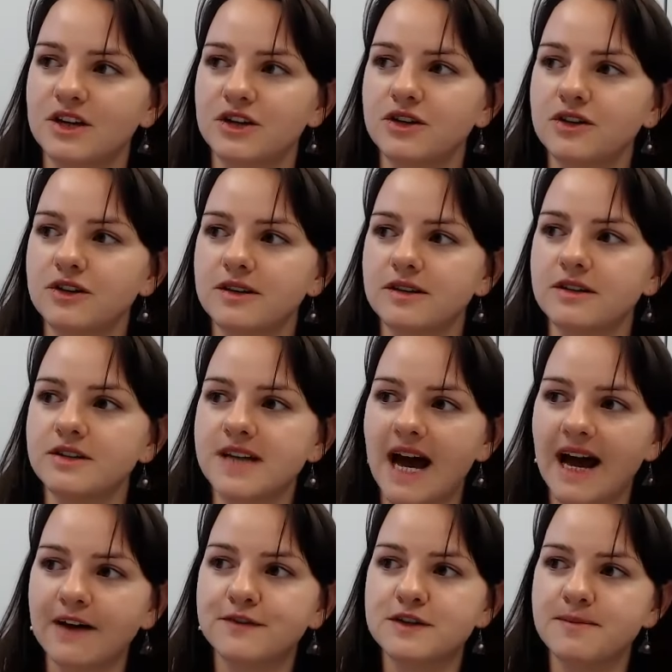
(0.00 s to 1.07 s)
you'd
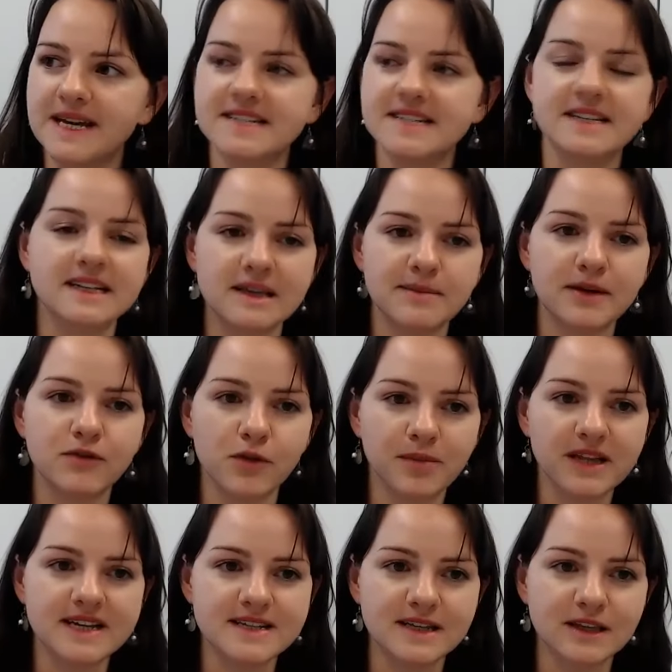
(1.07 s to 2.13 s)
have to basically be
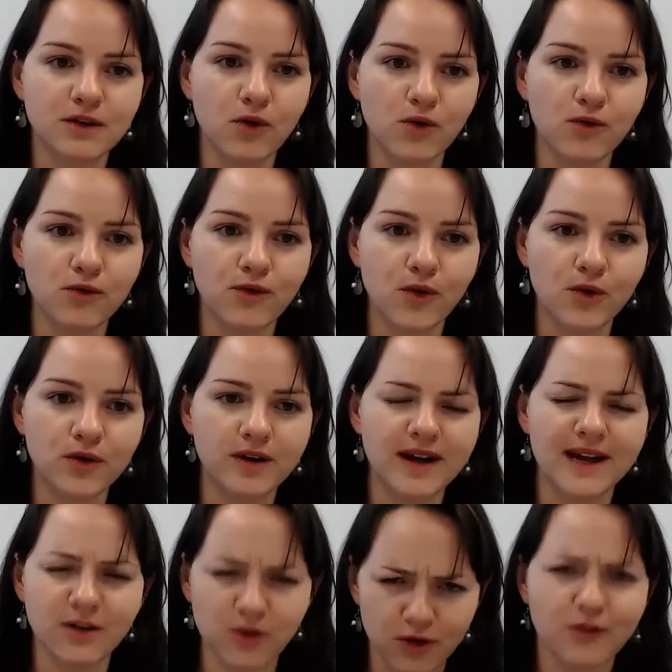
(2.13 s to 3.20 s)
replacing the whole phone
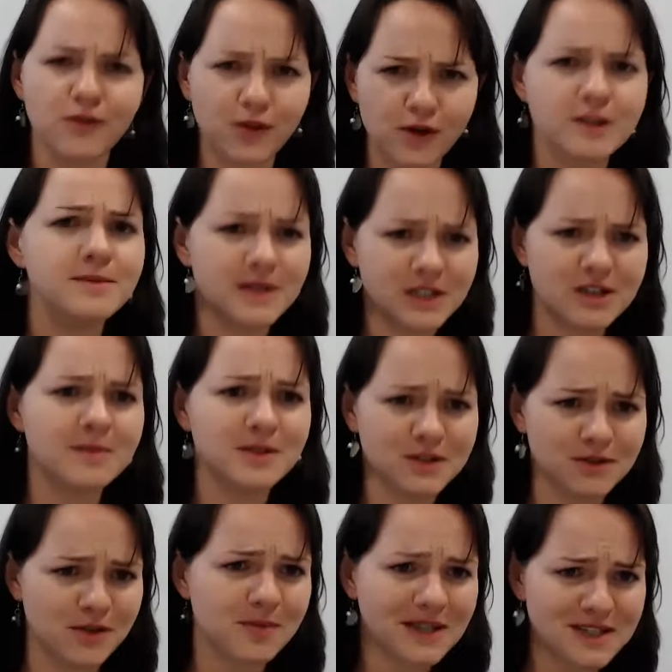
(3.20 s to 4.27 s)
in order for it to be cheaper to
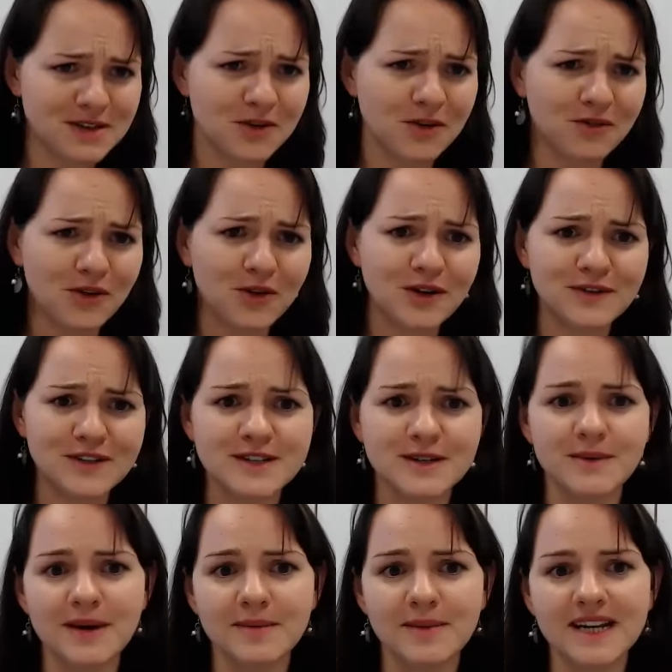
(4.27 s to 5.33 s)
replace the whole phone, if you see
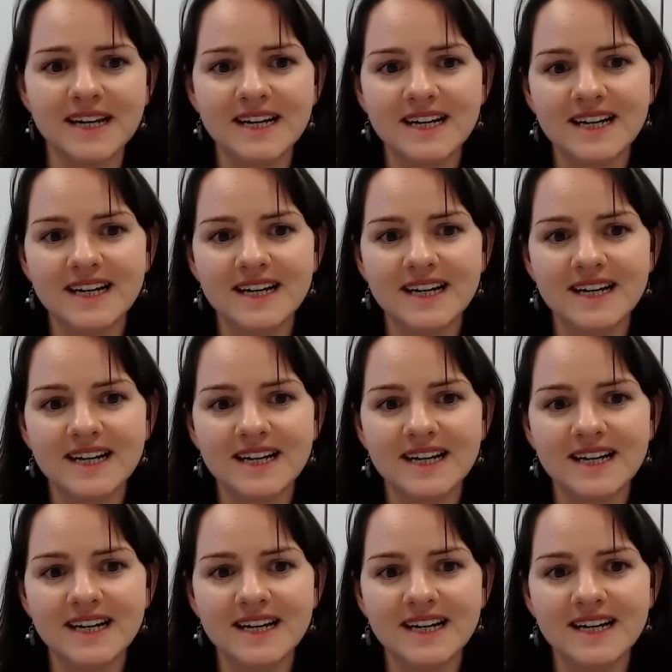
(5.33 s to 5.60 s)
what I mean.